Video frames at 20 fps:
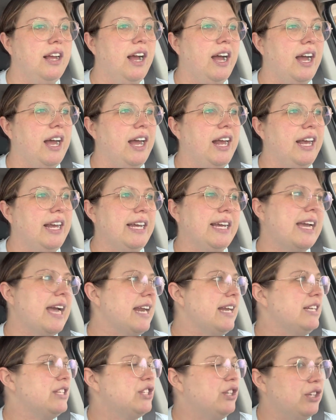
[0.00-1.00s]
I
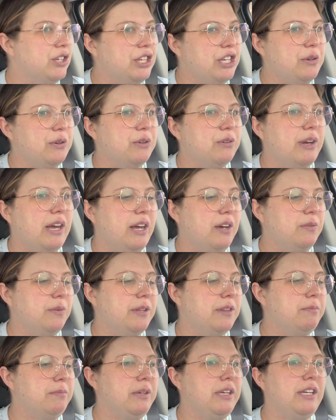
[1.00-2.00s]
kind of took you around
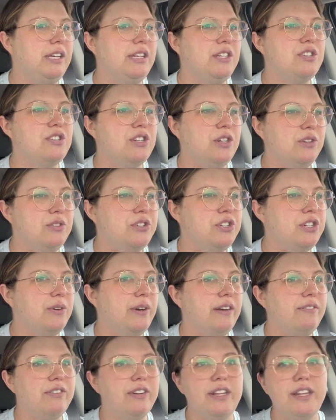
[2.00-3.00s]
with me, showed you
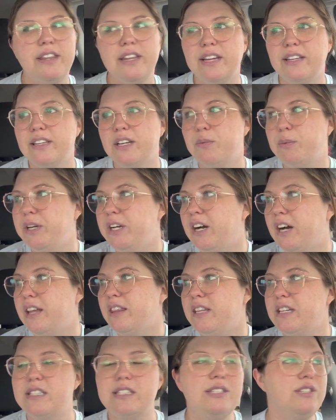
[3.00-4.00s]
everything that we got.
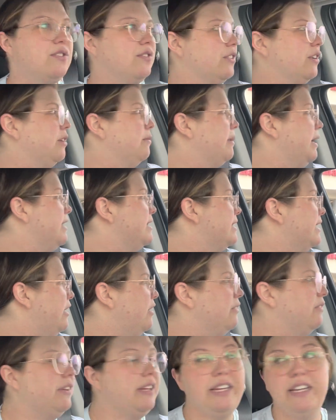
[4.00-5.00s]
This is for
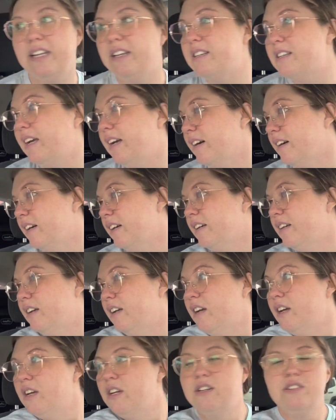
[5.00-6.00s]
myself and Aaron.
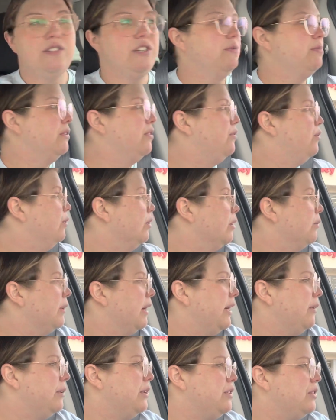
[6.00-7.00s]
So before when
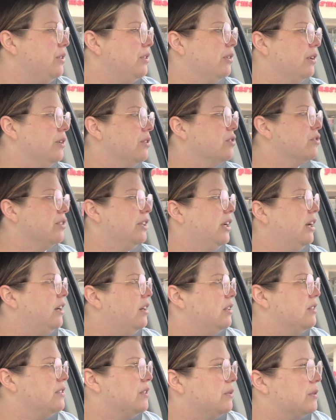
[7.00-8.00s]
I would do grocery
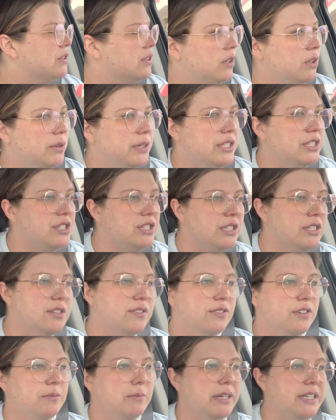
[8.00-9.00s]
hauls, it was always just
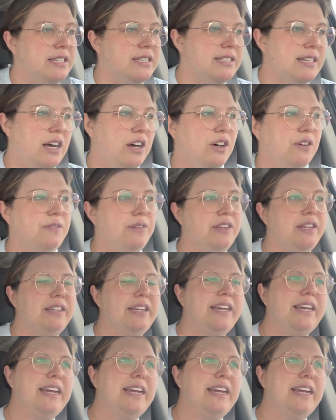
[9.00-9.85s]
for myself. And then like